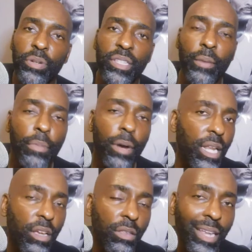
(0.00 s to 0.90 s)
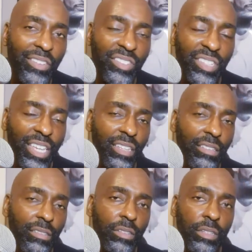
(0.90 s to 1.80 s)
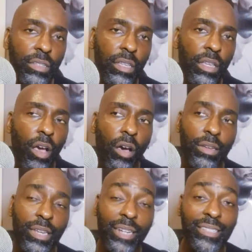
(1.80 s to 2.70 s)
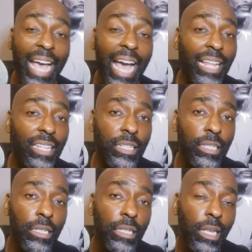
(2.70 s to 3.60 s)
put their money on their skills, on their talent.